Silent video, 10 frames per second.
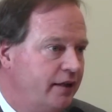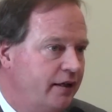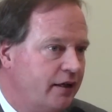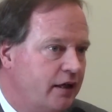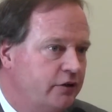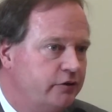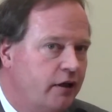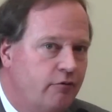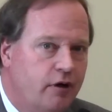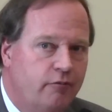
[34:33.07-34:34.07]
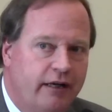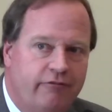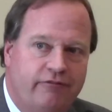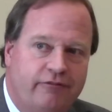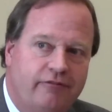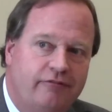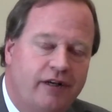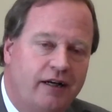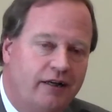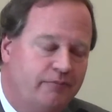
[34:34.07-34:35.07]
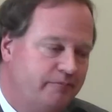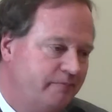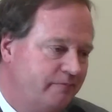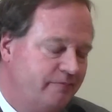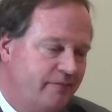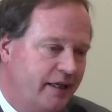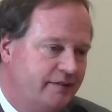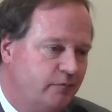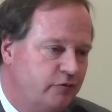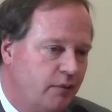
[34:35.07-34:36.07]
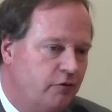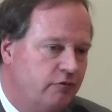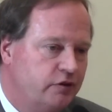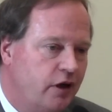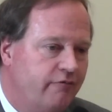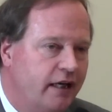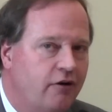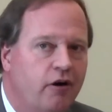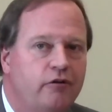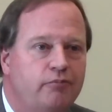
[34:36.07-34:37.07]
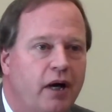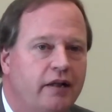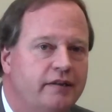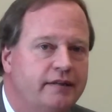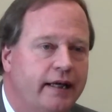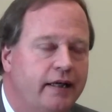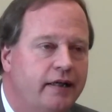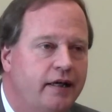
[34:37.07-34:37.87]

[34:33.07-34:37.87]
in a country where we've had some trouble resolving our own policy.